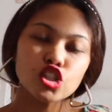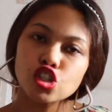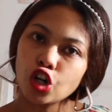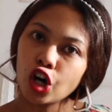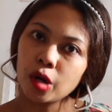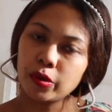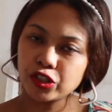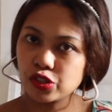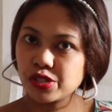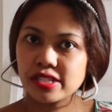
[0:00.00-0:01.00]
Talk
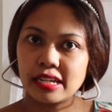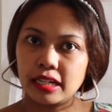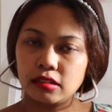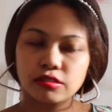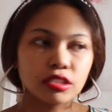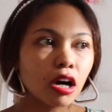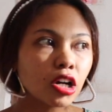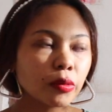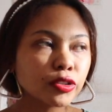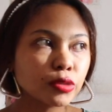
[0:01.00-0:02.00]
about your style,
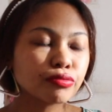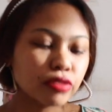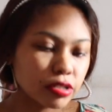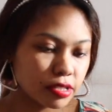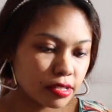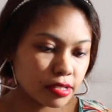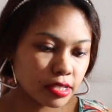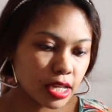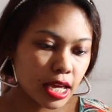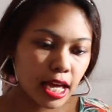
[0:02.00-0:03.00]
talk about your
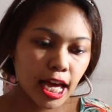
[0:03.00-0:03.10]
process.